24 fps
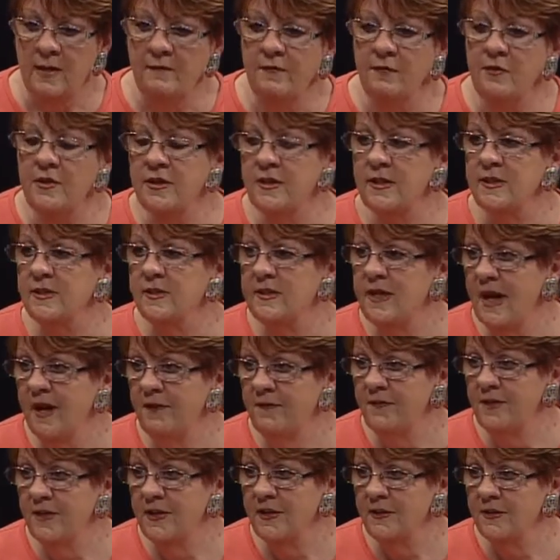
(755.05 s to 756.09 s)
For instance,
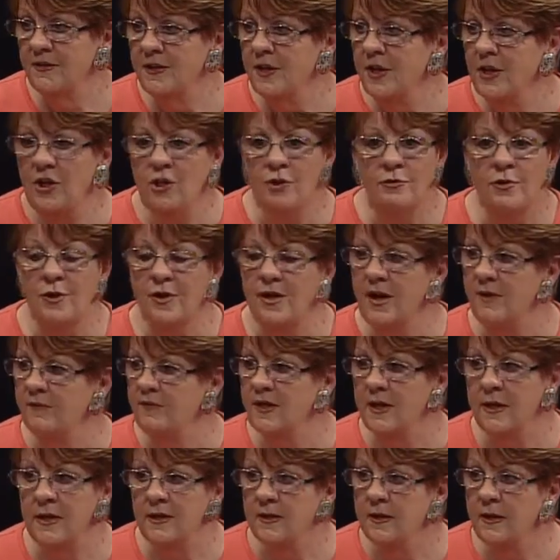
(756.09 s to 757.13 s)
daffodils. You mm -hmm. don't have
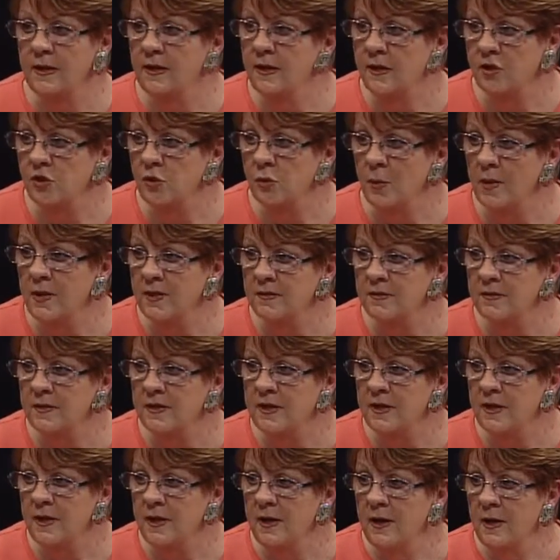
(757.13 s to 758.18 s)
to get large ones